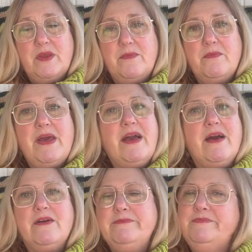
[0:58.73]
make
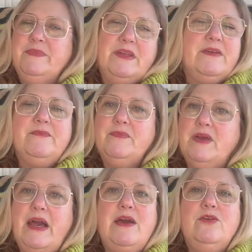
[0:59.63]
a
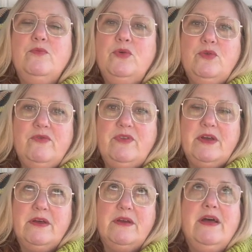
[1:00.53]
kind of
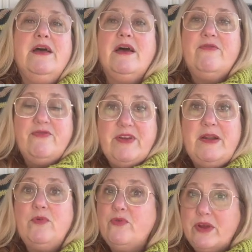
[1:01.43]
movie, a
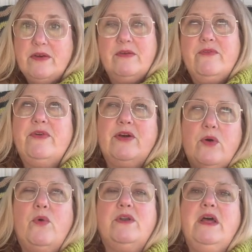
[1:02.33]
film, or
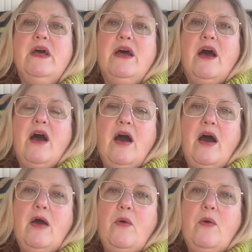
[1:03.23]
record how